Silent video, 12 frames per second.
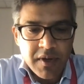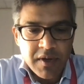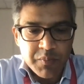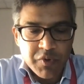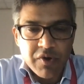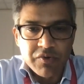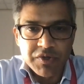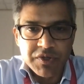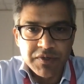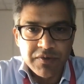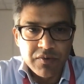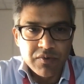
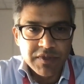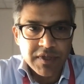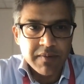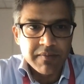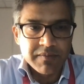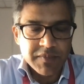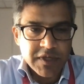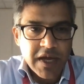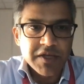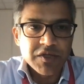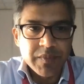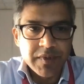approach through some
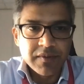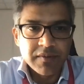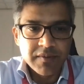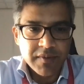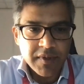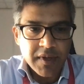sizable